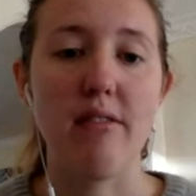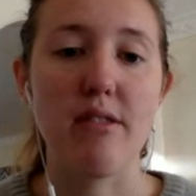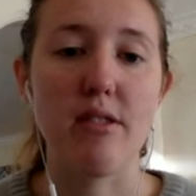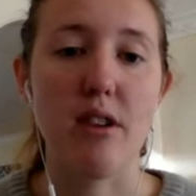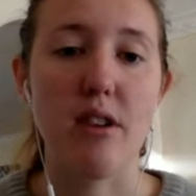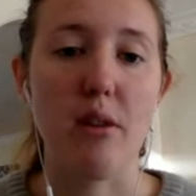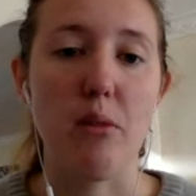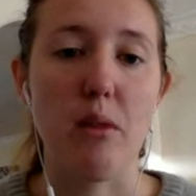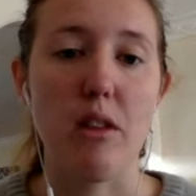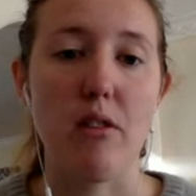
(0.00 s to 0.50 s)

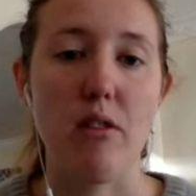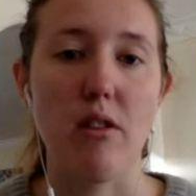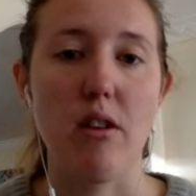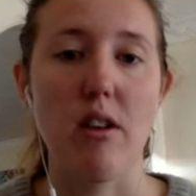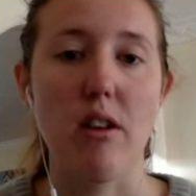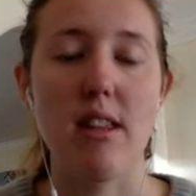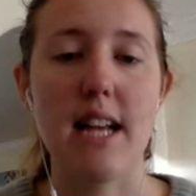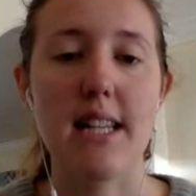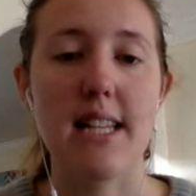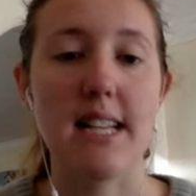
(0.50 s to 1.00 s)
So whether or
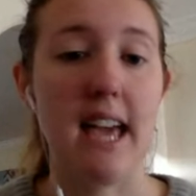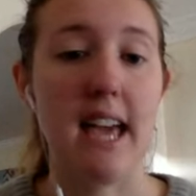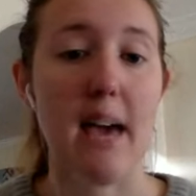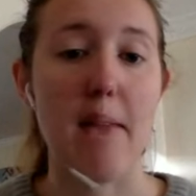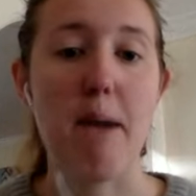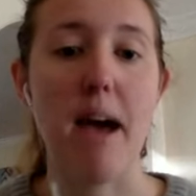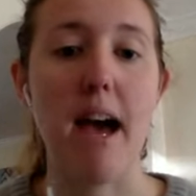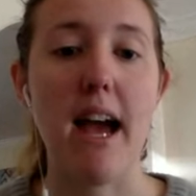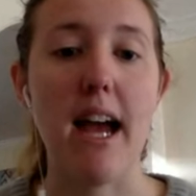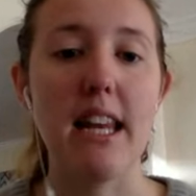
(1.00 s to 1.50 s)
not that's a
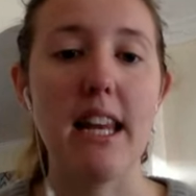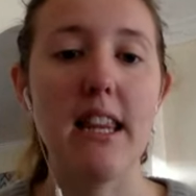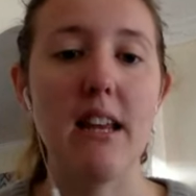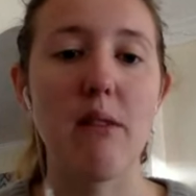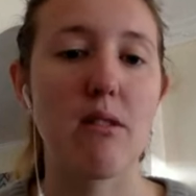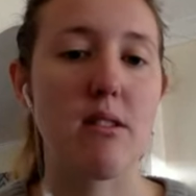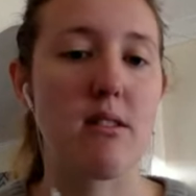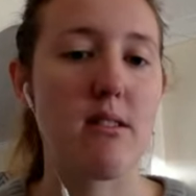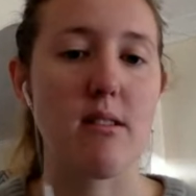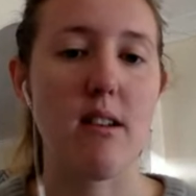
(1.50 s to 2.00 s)
campaign that
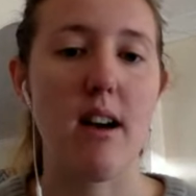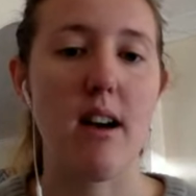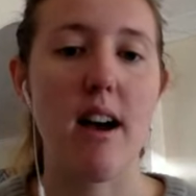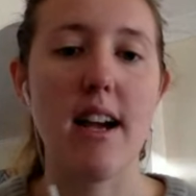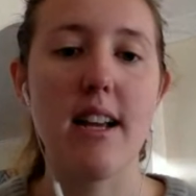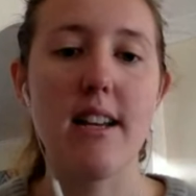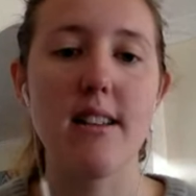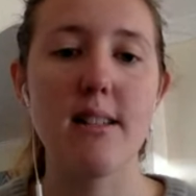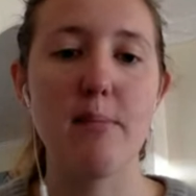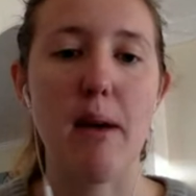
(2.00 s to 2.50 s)
was
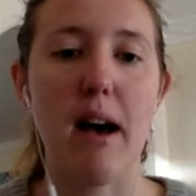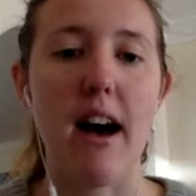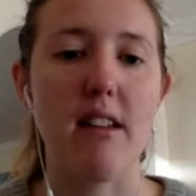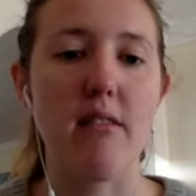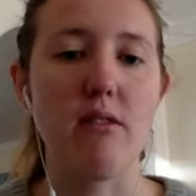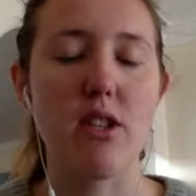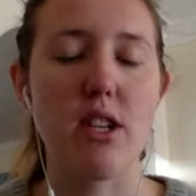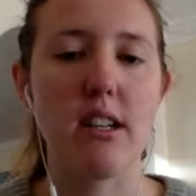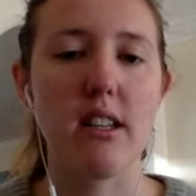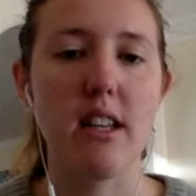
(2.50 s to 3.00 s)
designed as part
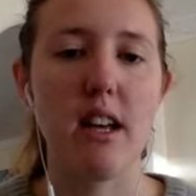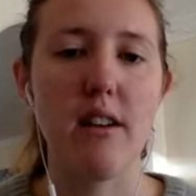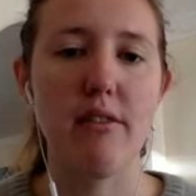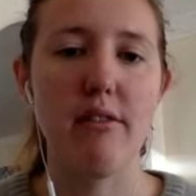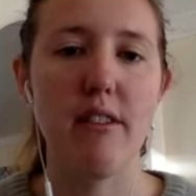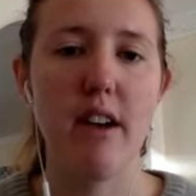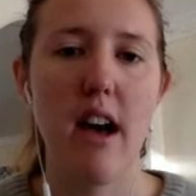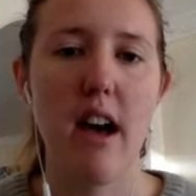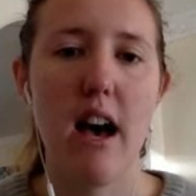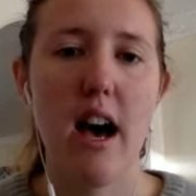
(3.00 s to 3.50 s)
of
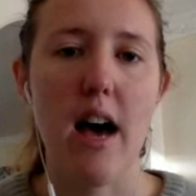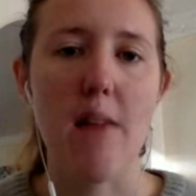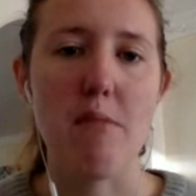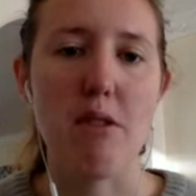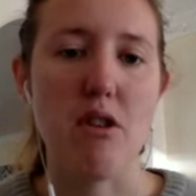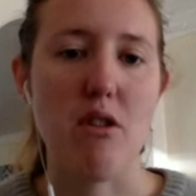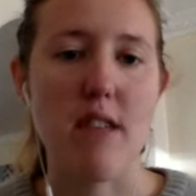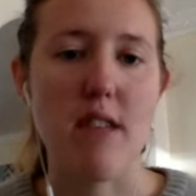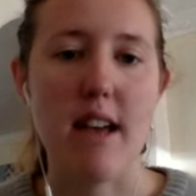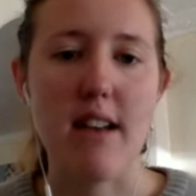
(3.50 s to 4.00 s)
GLF,
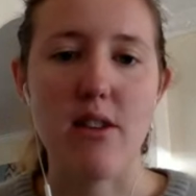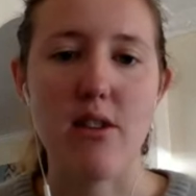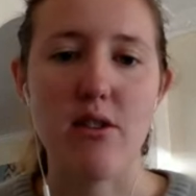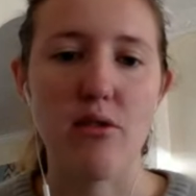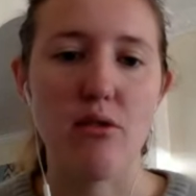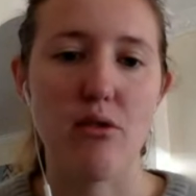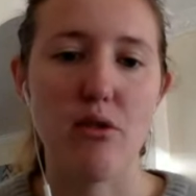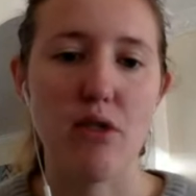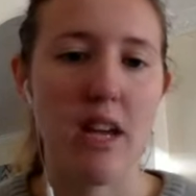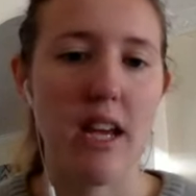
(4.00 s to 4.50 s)
that
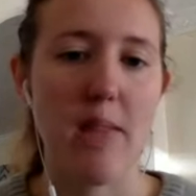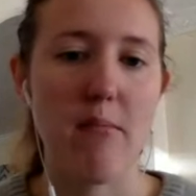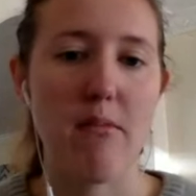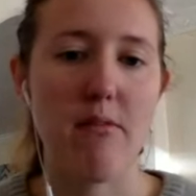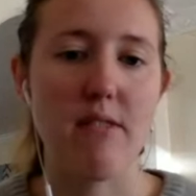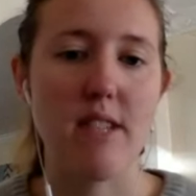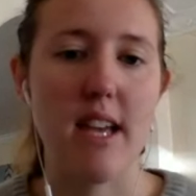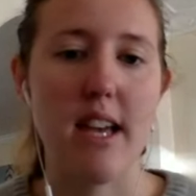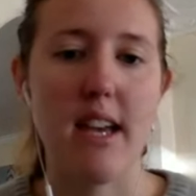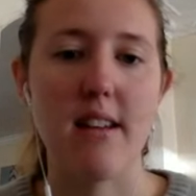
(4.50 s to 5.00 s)
team
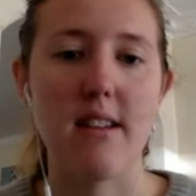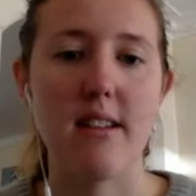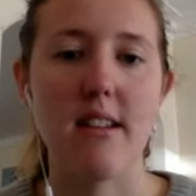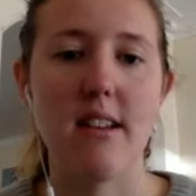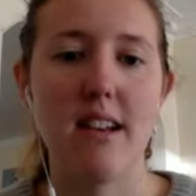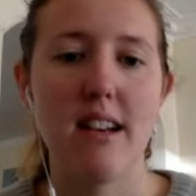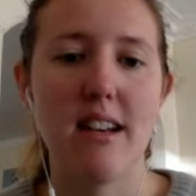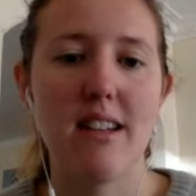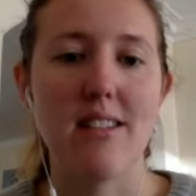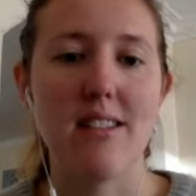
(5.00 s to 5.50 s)
of 10
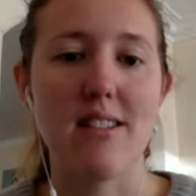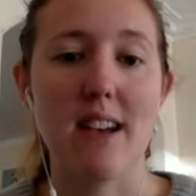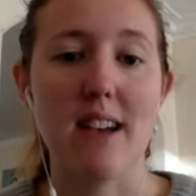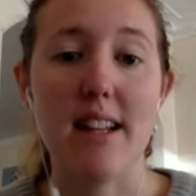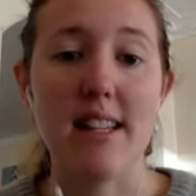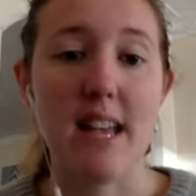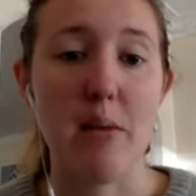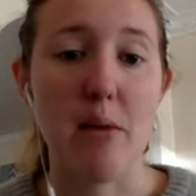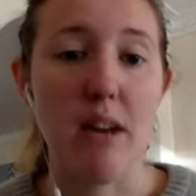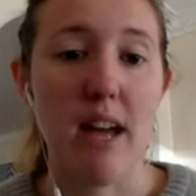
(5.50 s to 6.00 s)

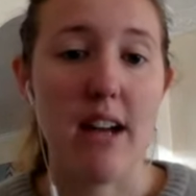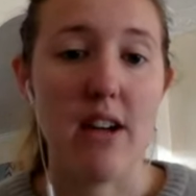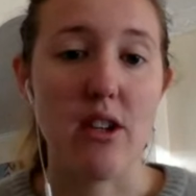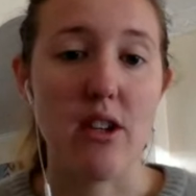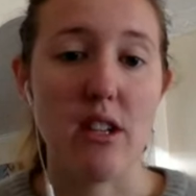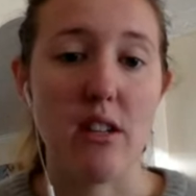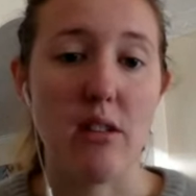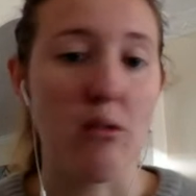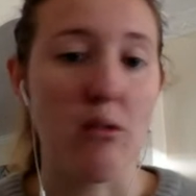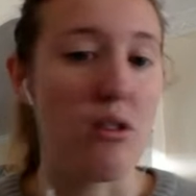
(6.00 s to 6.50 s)
decides they want to
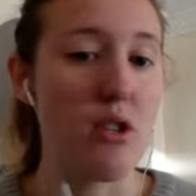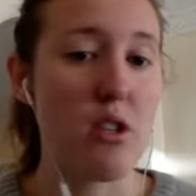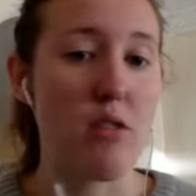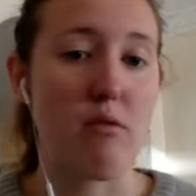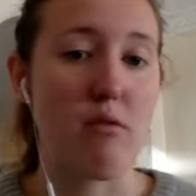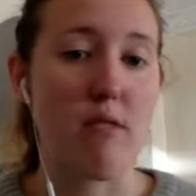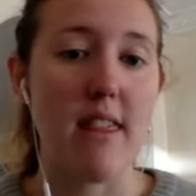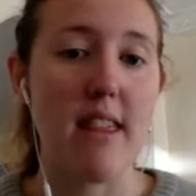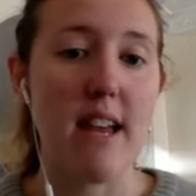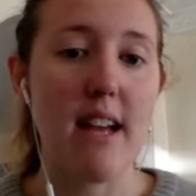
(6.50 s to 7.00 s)
actually launch
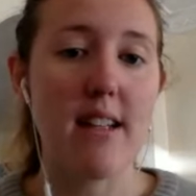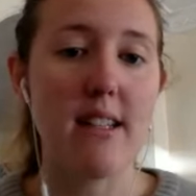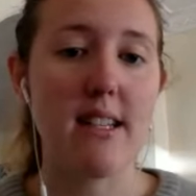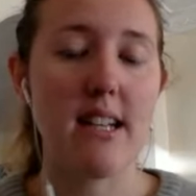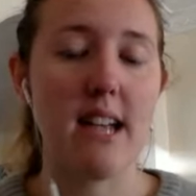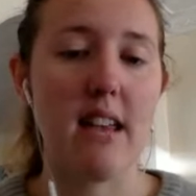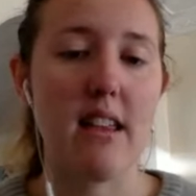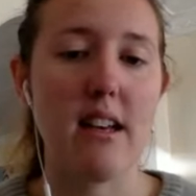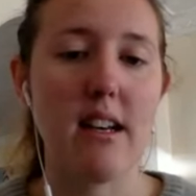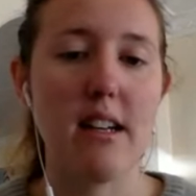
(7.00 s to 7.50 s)
and run that
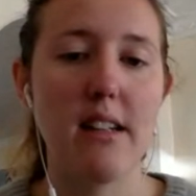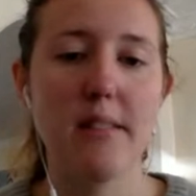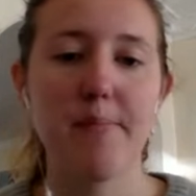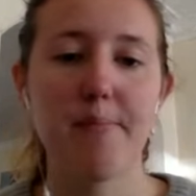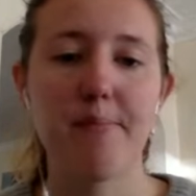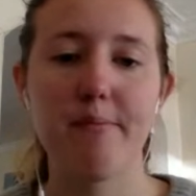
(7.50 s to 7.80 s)
together.